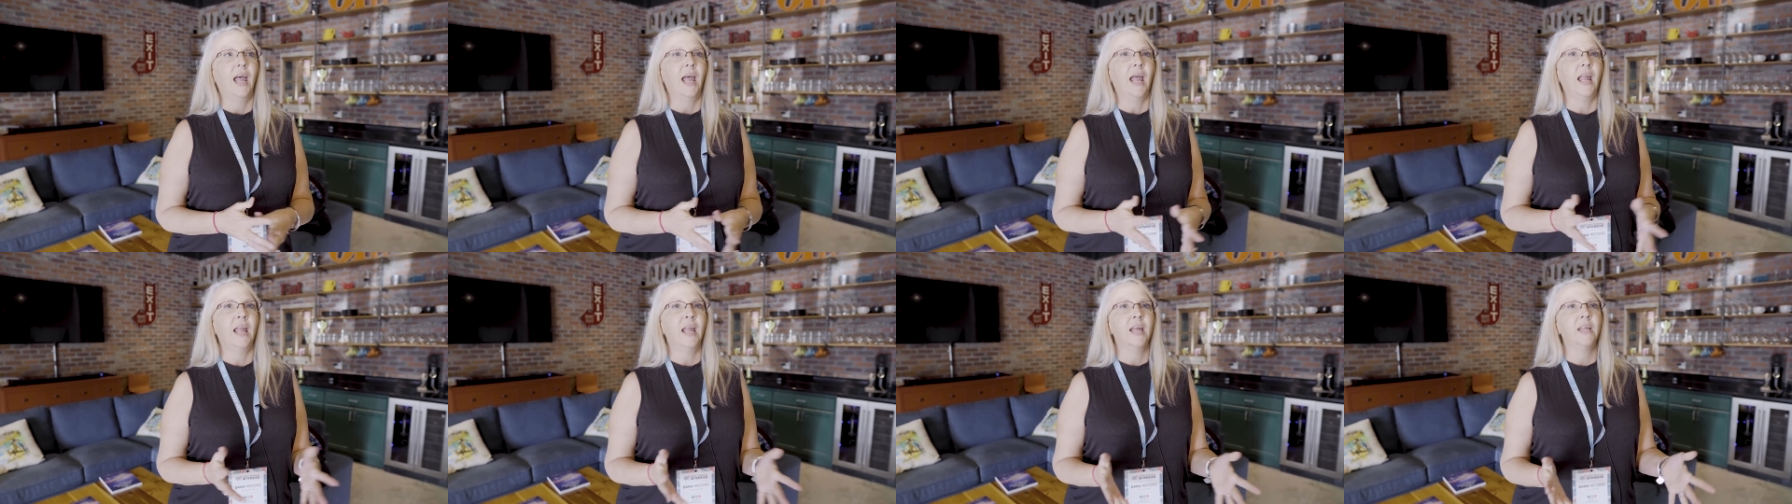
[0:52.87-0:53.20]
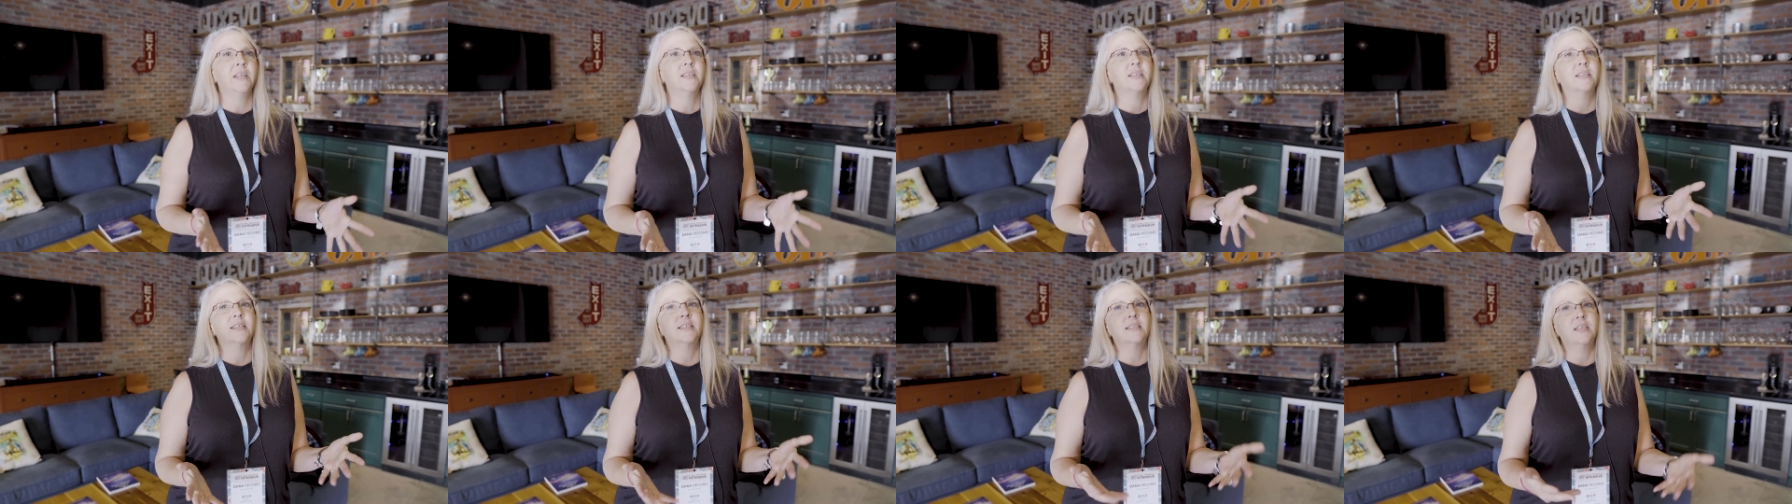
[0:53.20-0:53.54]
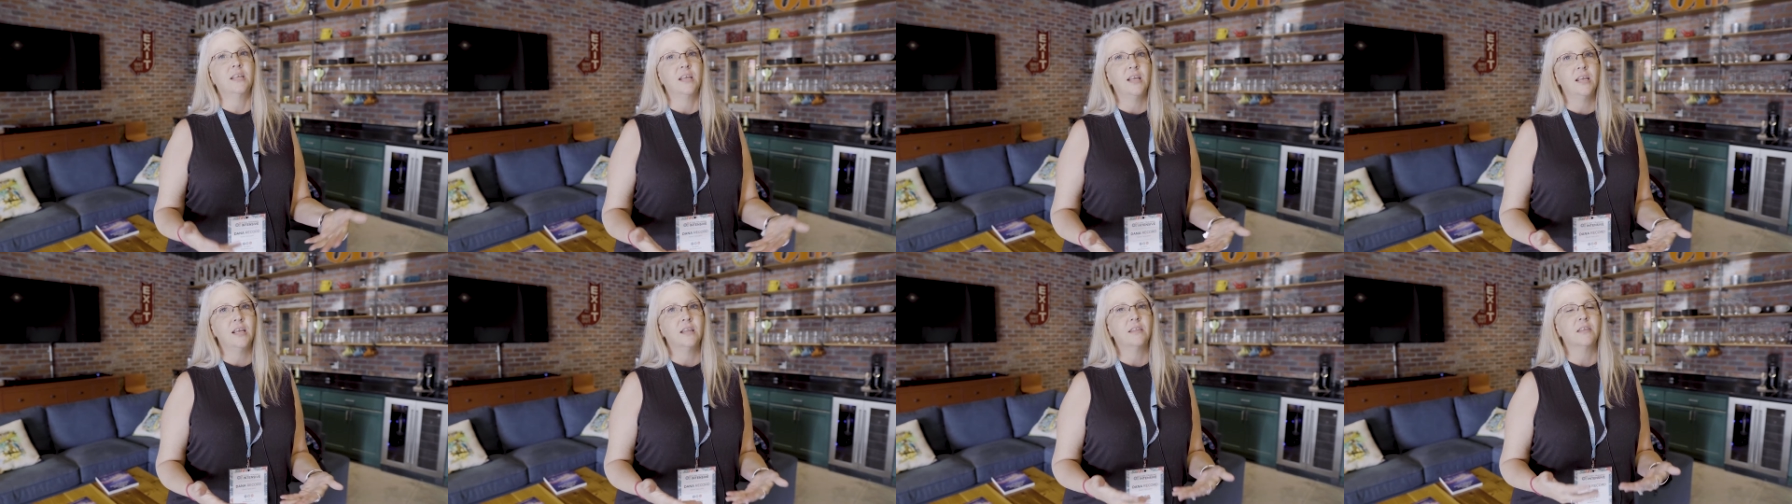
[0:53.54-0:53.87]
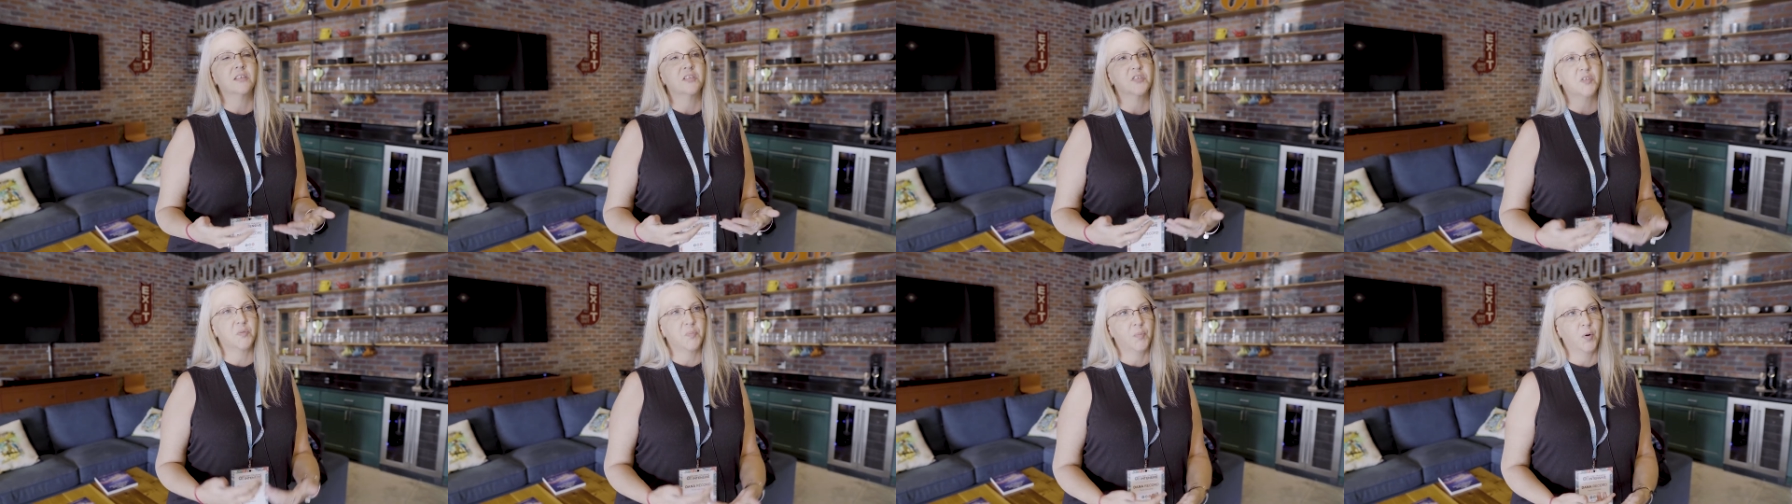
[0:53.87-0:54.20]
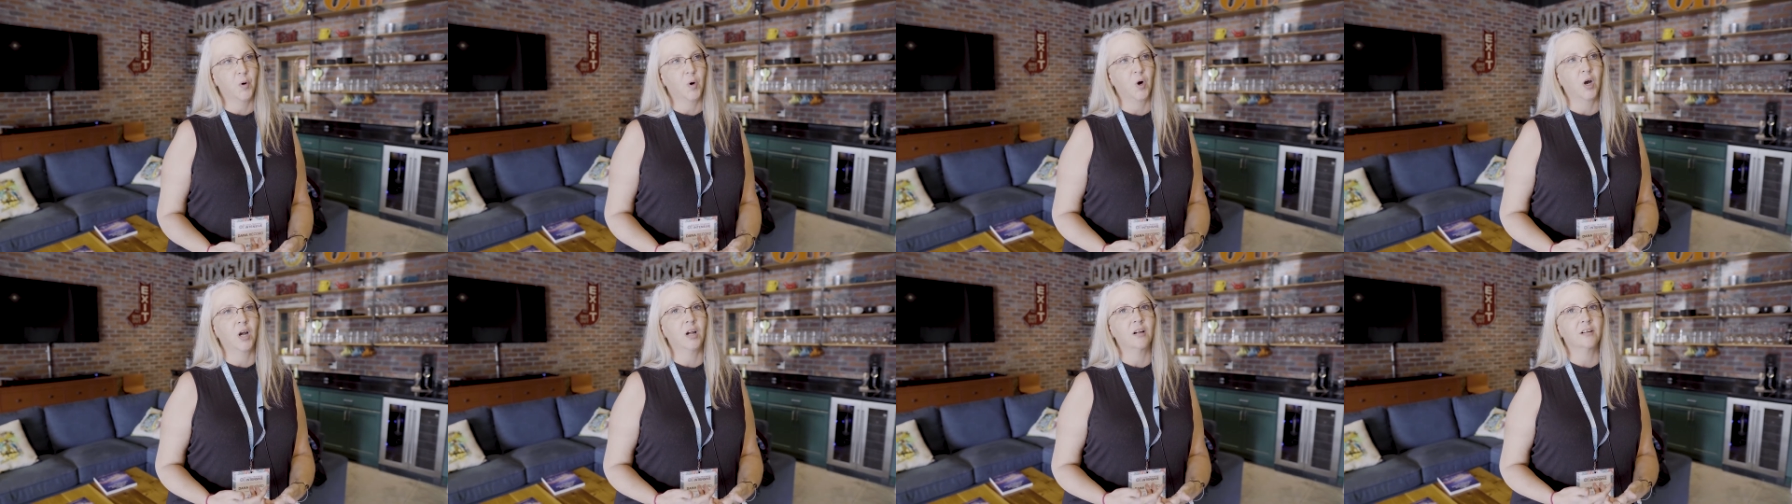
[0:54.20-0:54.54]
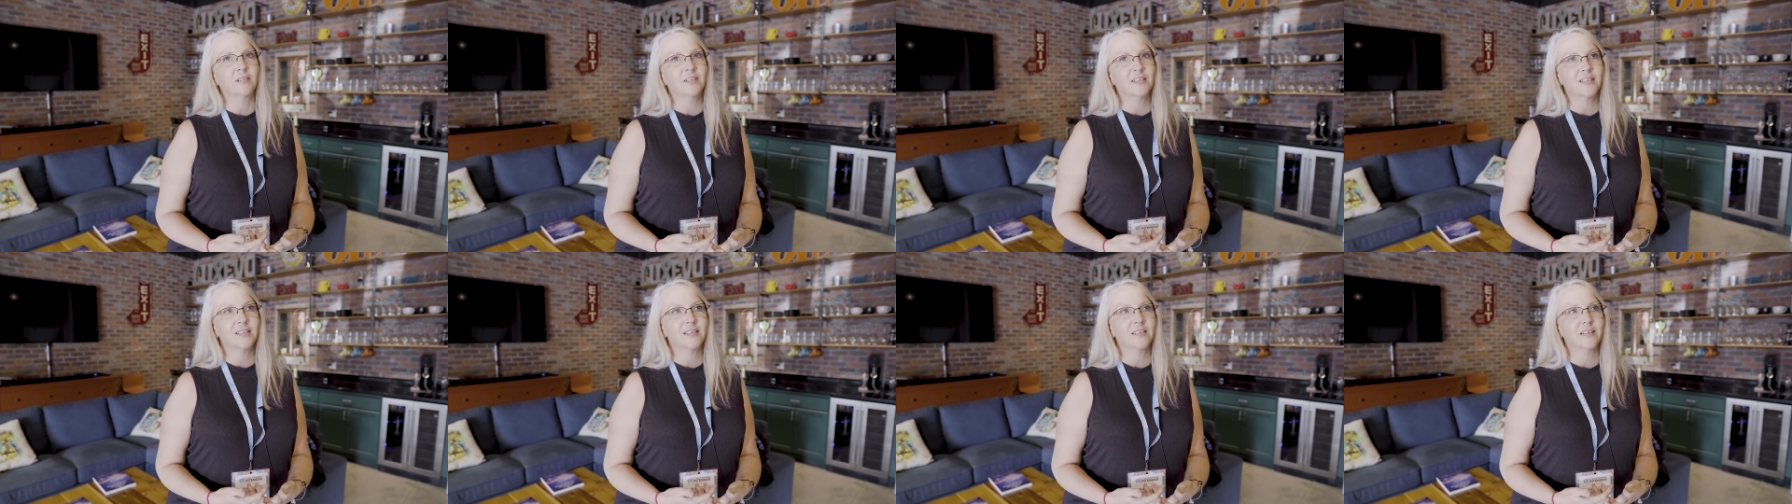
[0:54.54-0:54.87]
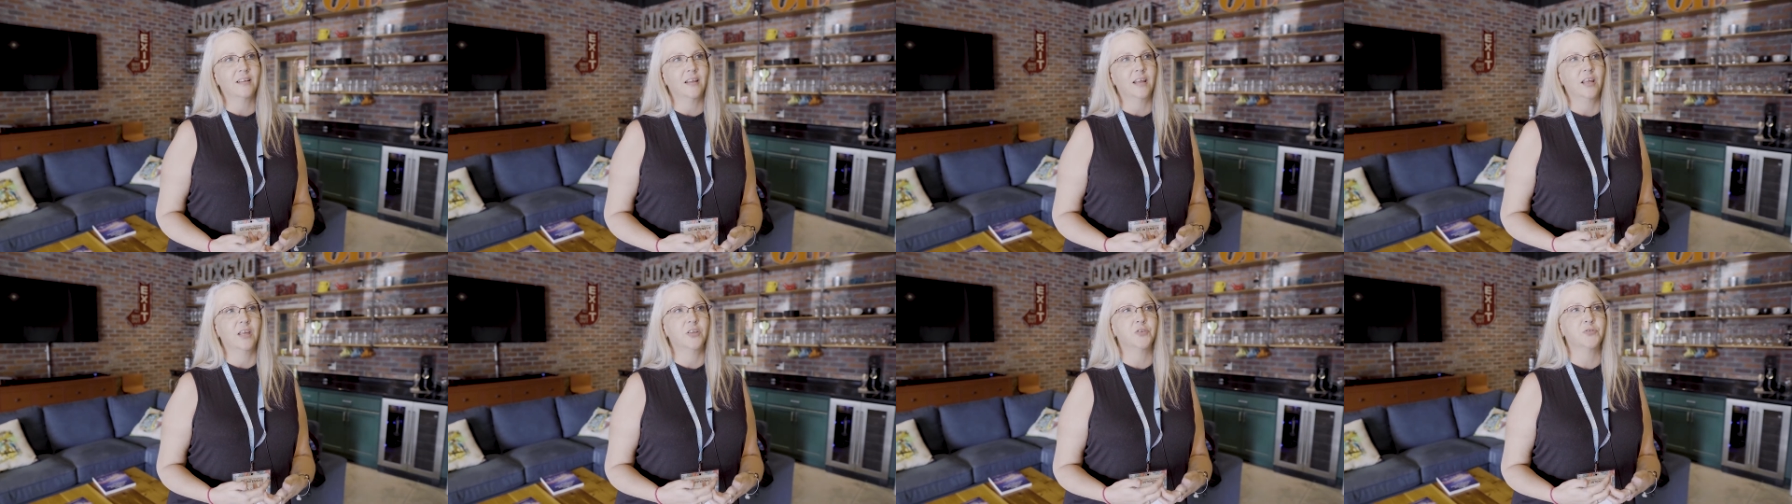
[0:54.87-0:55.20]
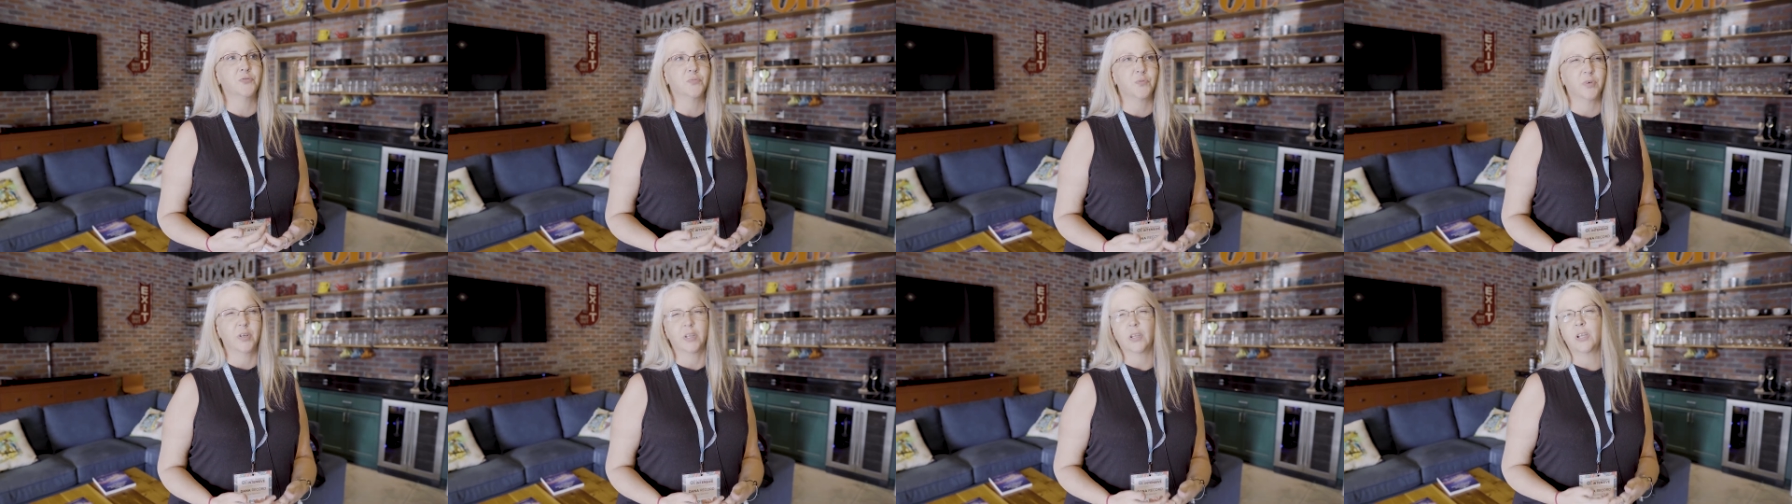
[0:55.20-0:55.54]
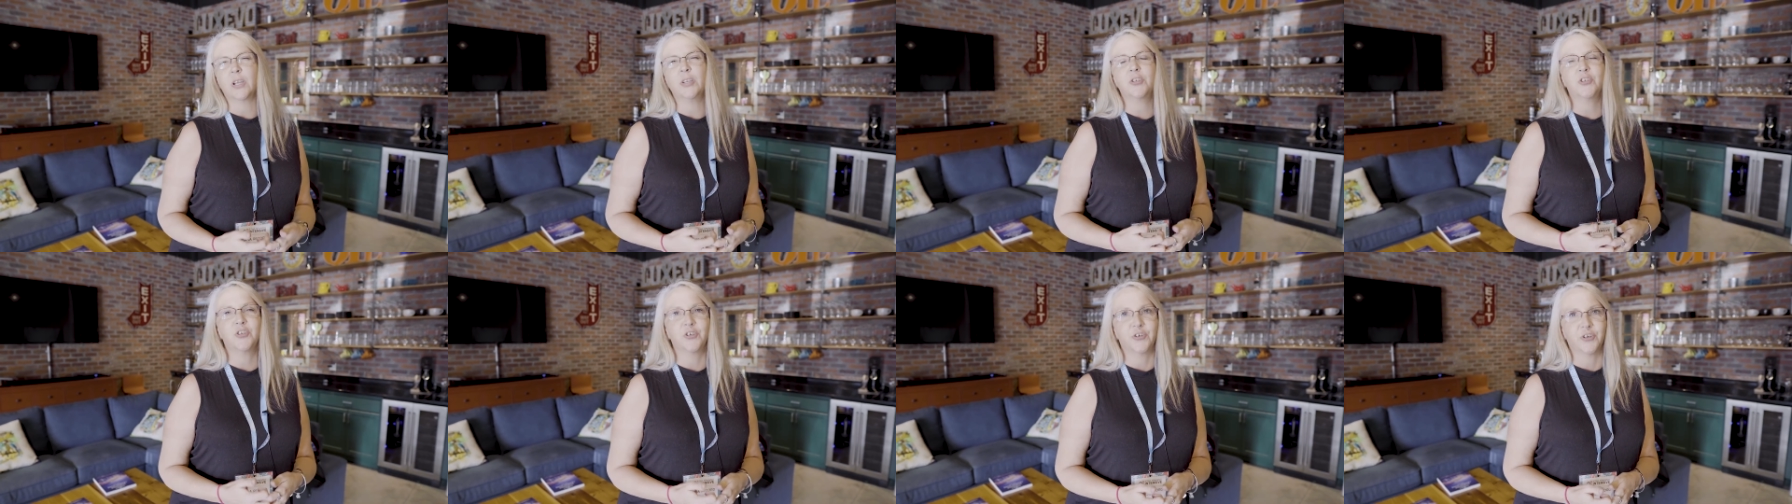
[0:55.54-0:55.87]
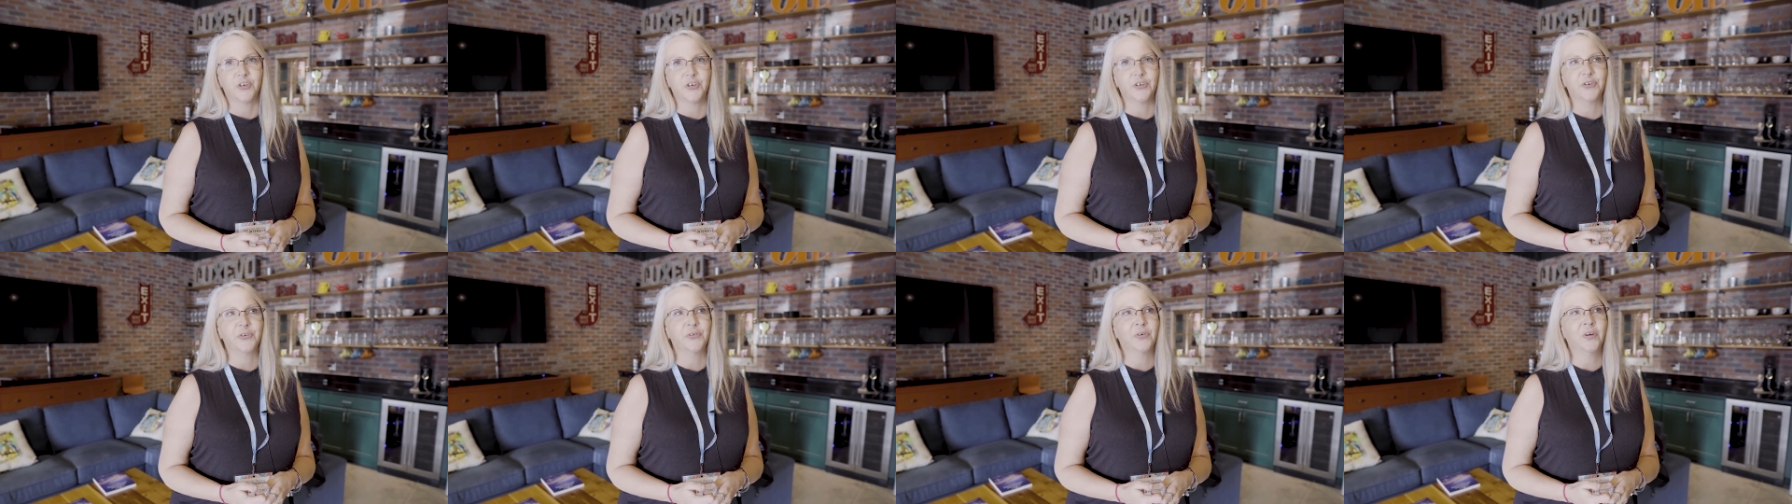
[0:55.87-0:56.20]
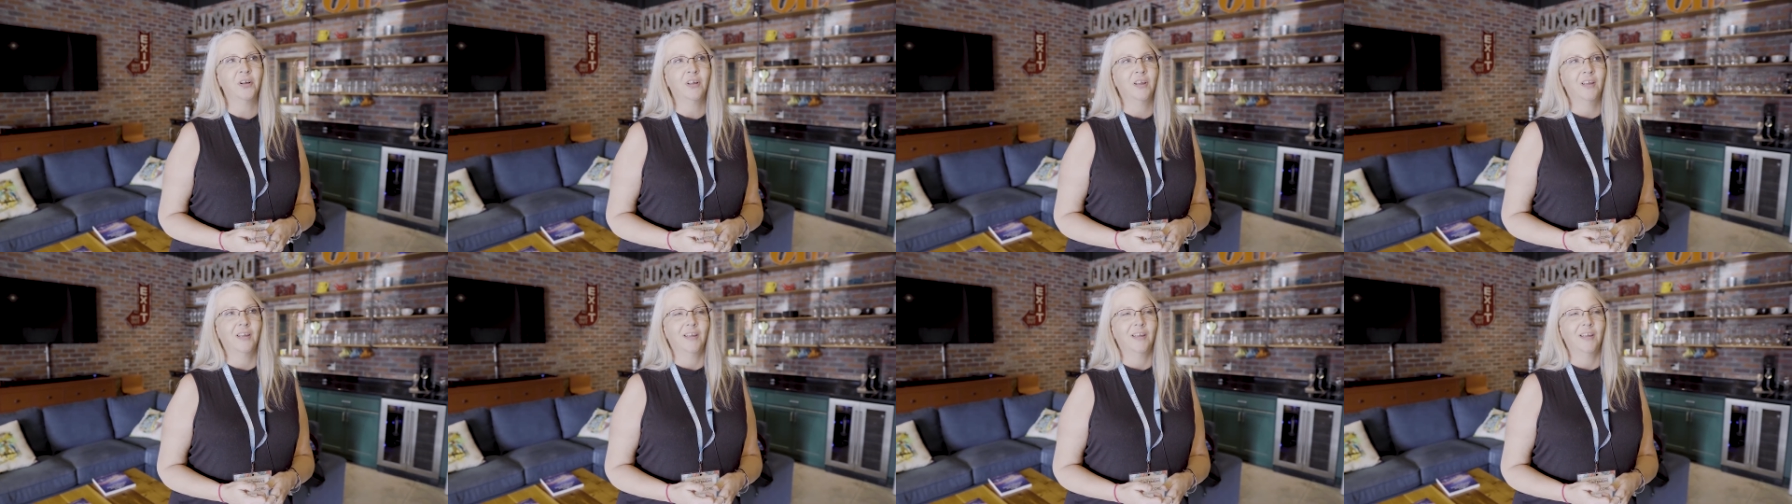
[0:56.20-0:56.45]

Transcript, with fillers: and to see the support is really true